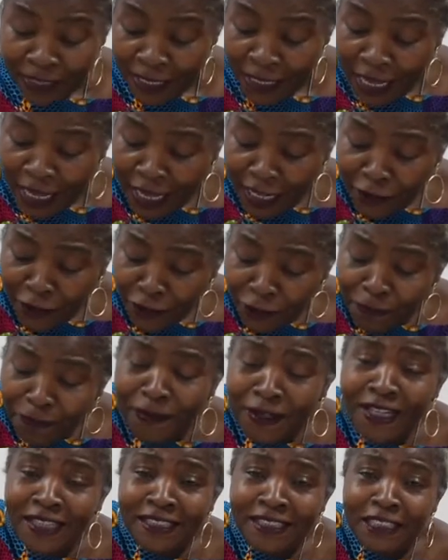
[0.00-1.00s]
And the
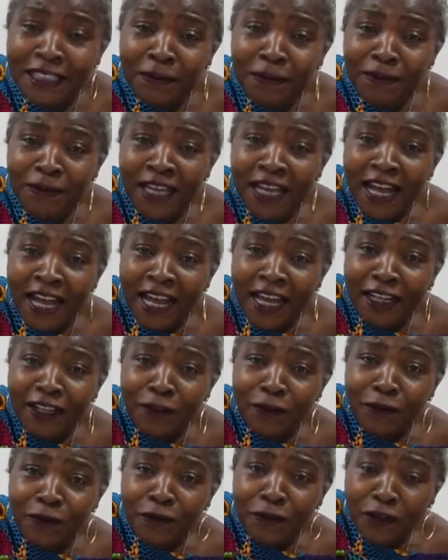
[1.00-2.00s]
building behind
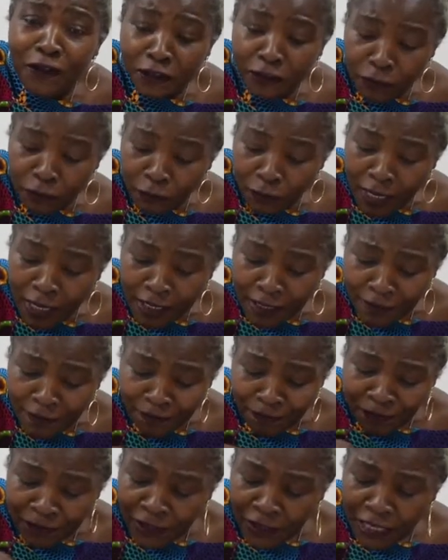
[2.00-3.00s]
the first one,
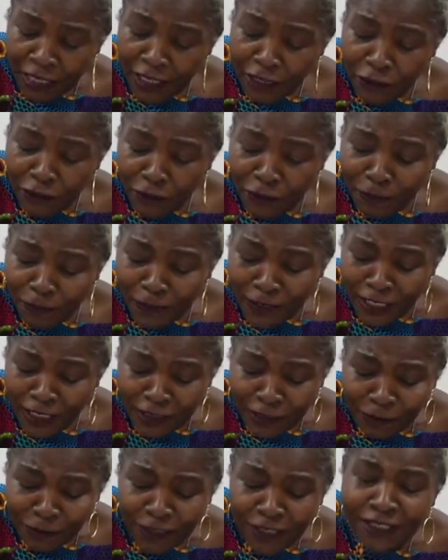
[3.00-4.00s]
and the
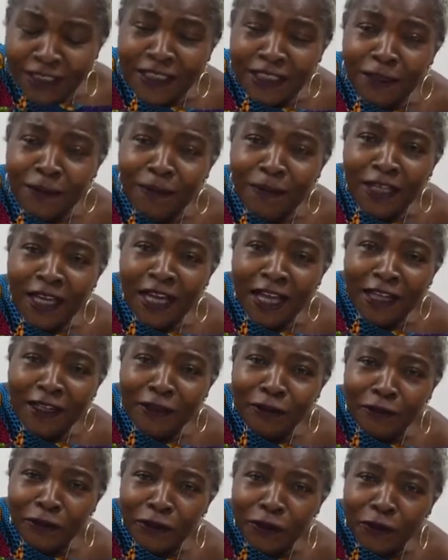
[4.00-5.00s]
building behind
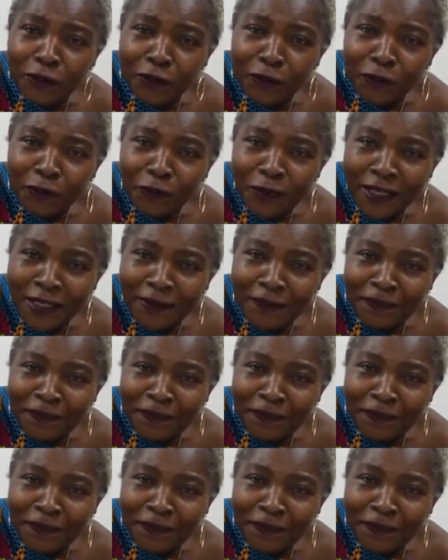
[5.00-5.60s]
the second one.